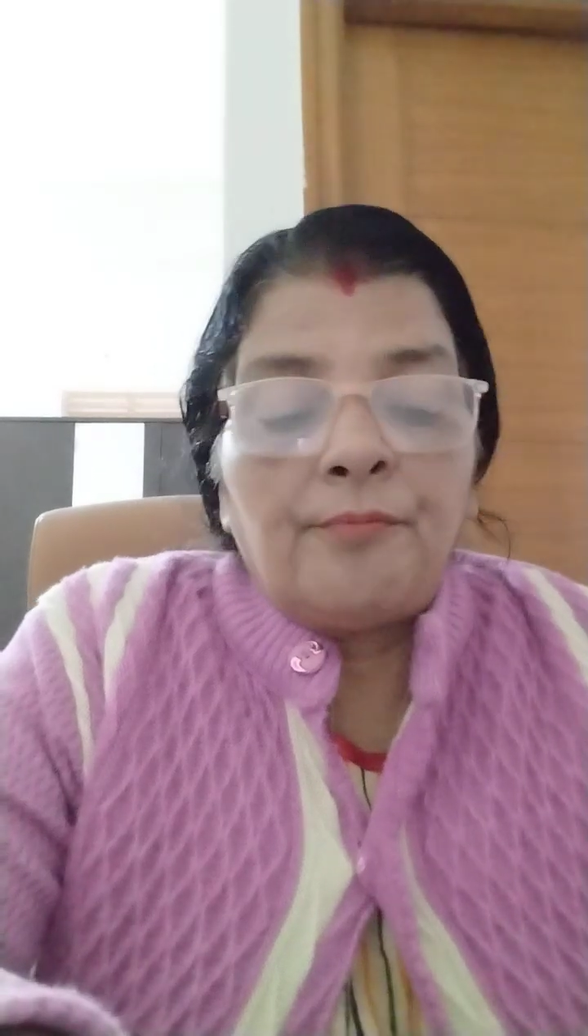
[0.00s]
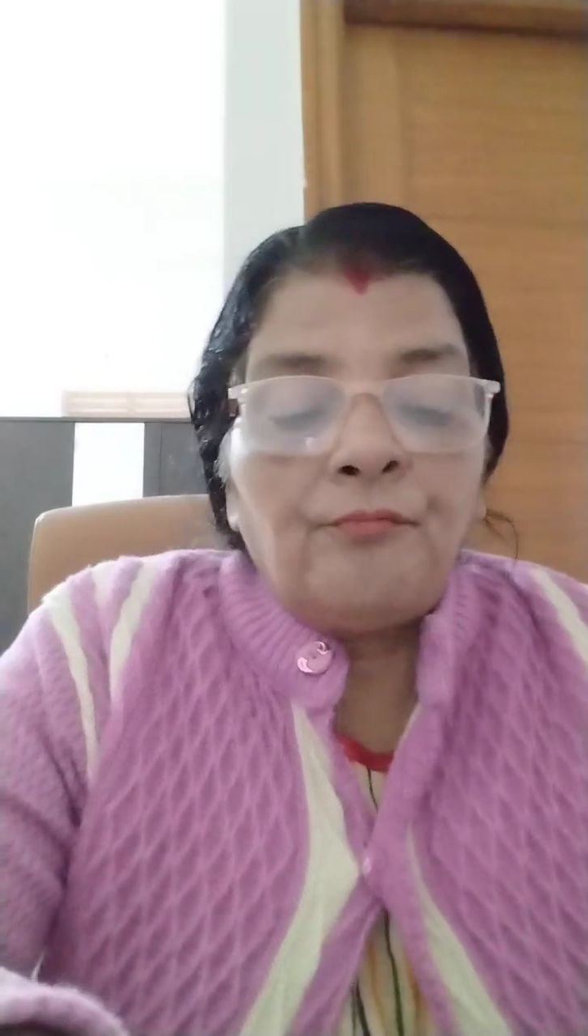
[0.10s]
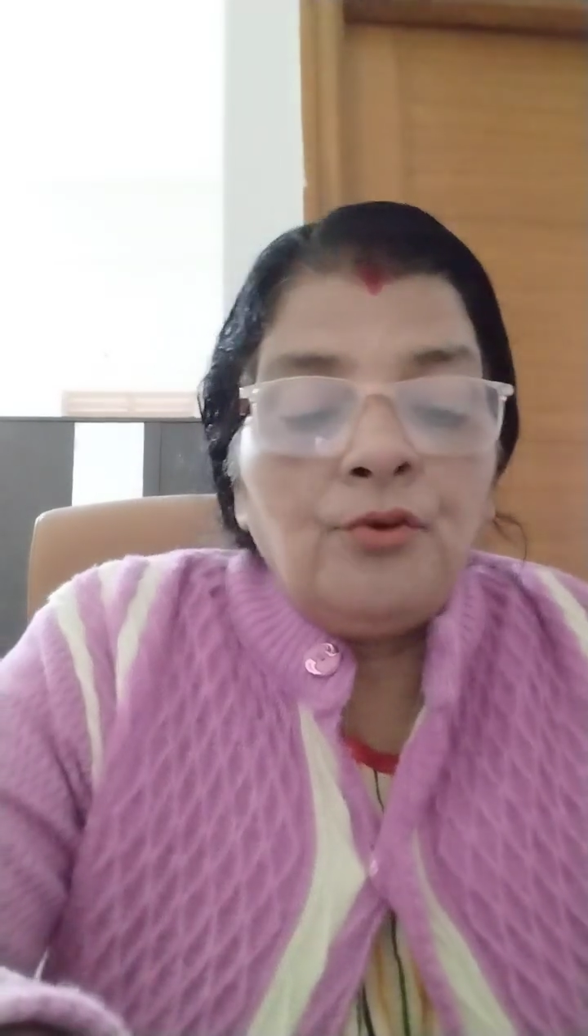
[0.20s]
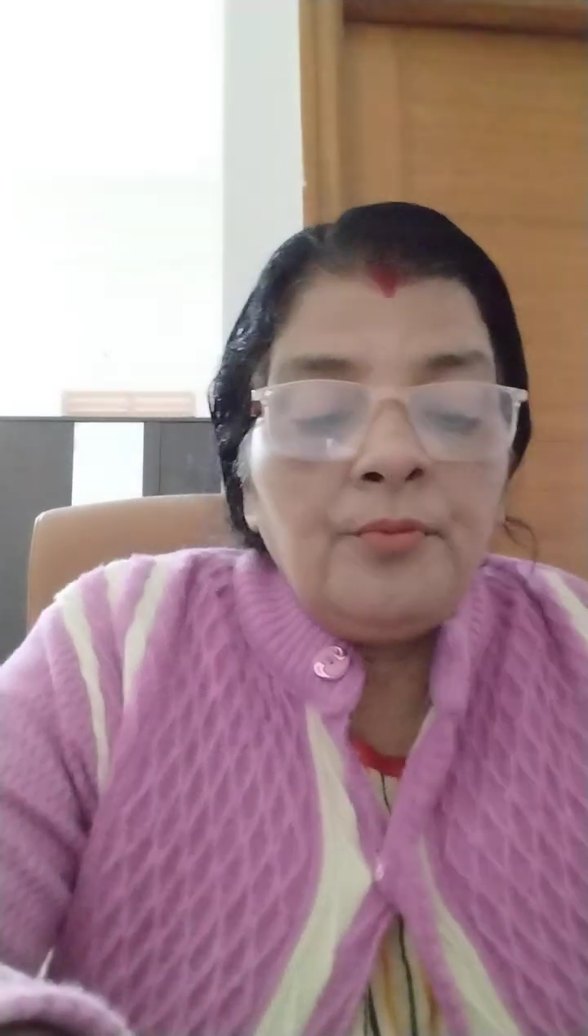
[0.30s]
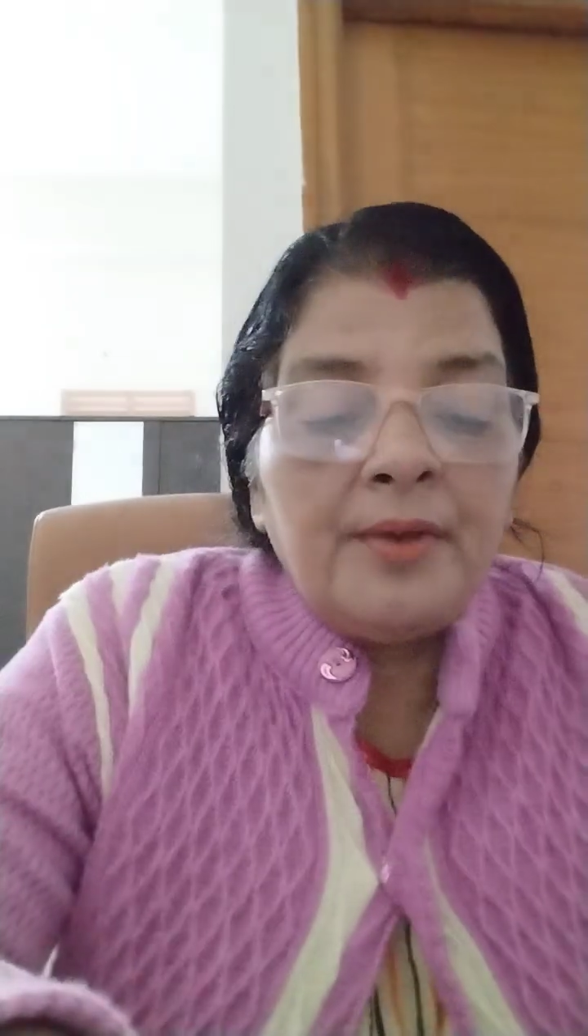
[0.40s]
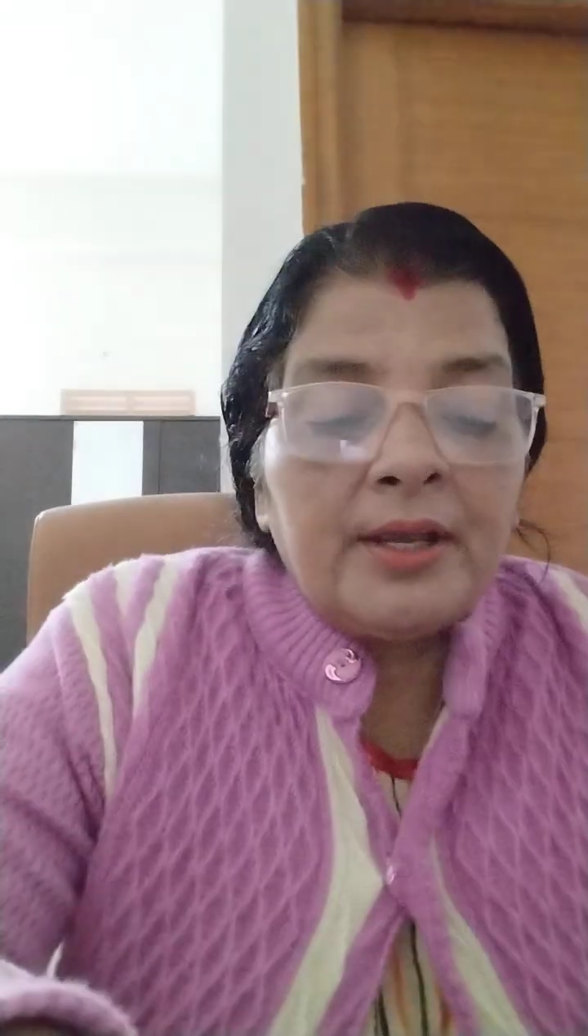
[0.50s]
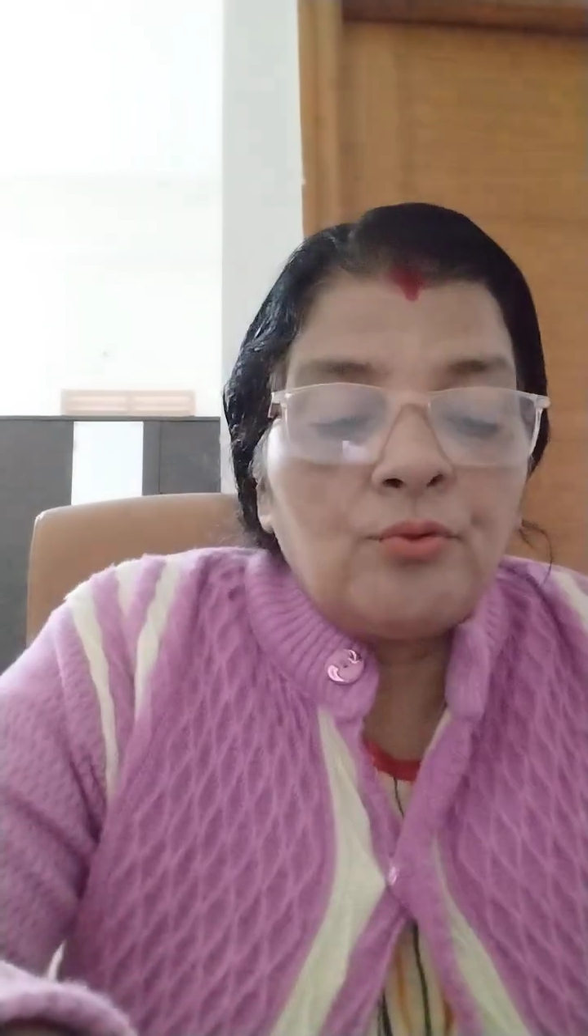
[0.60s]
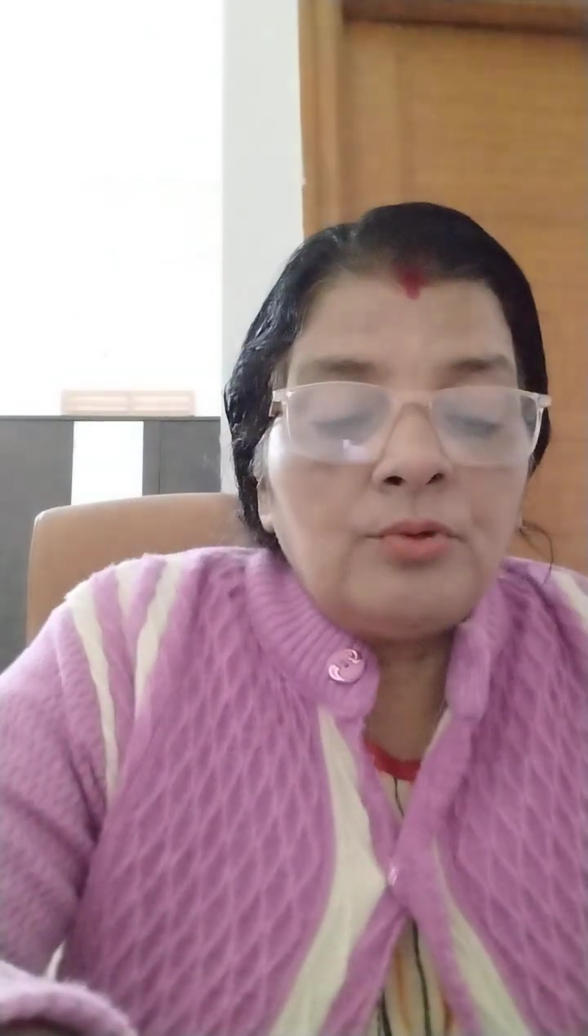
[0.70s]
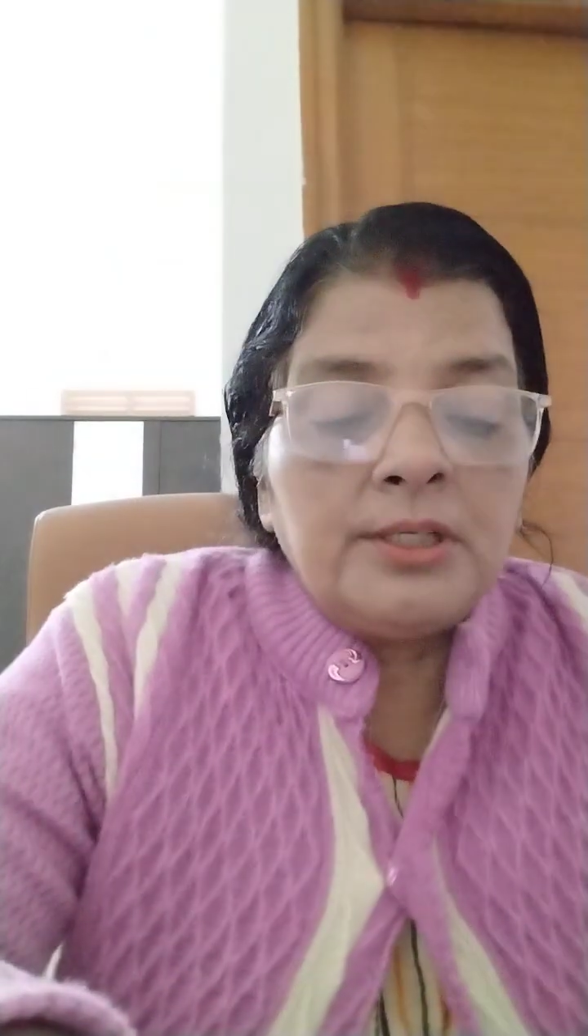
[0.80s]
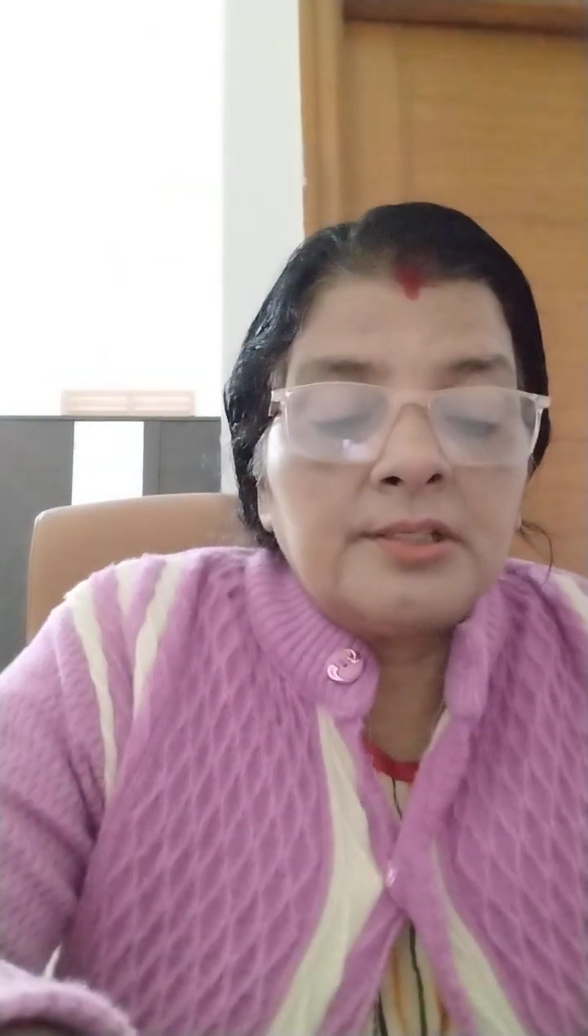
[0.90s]
food
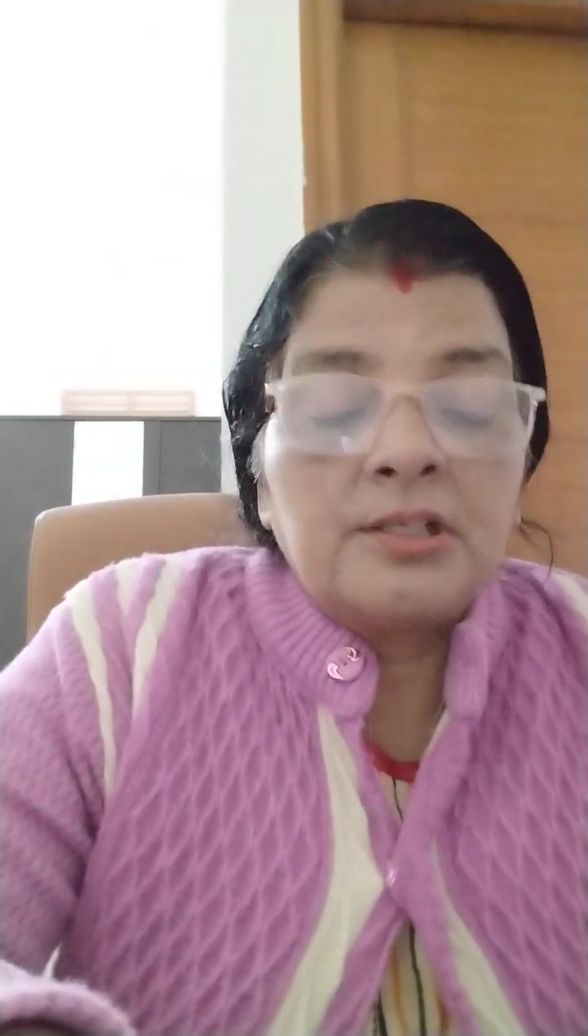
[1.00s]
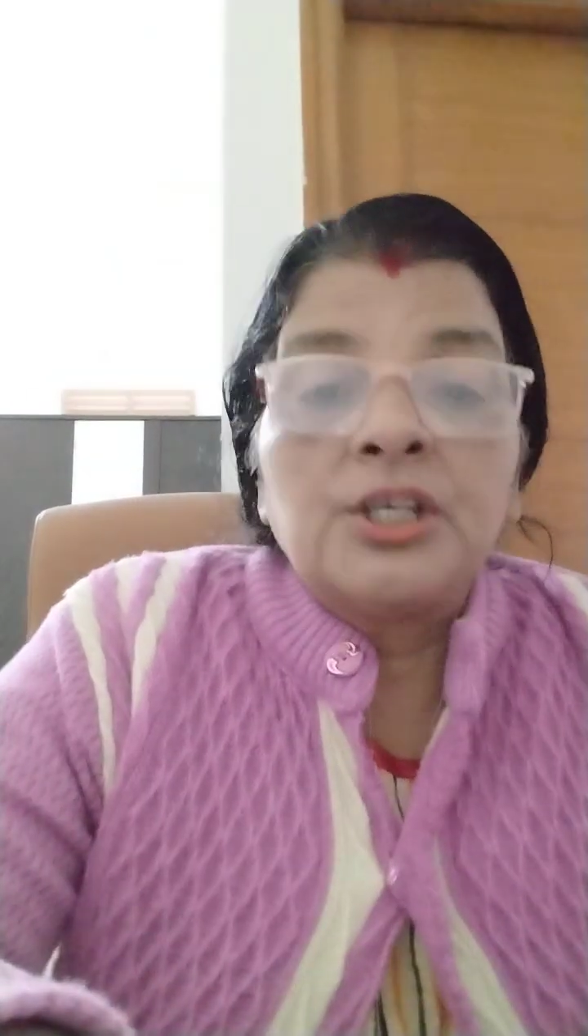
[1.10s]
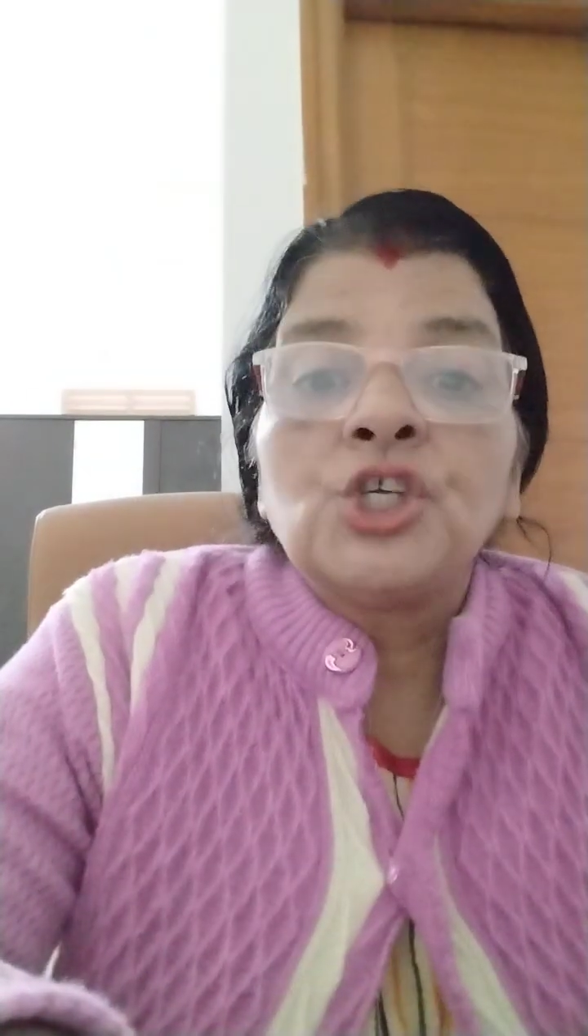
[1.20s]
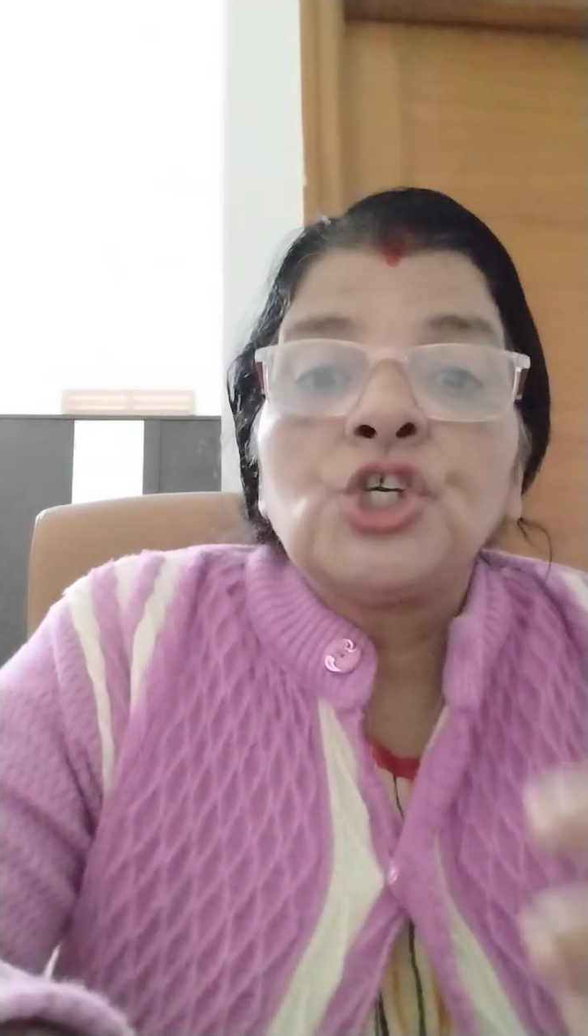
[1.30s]
vacuole is